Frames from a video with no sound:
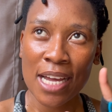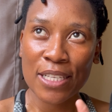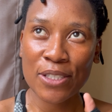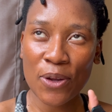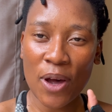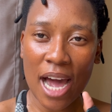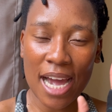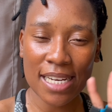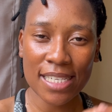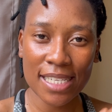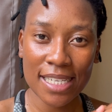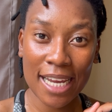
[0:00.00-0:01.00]
So I
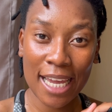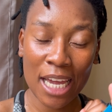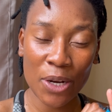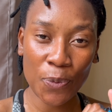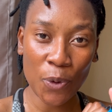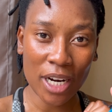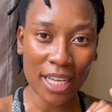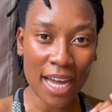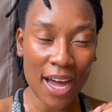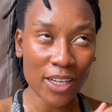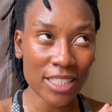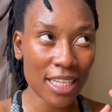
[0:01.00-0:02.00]
did a HIIT
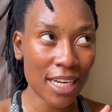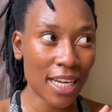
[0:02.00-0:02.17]
workout and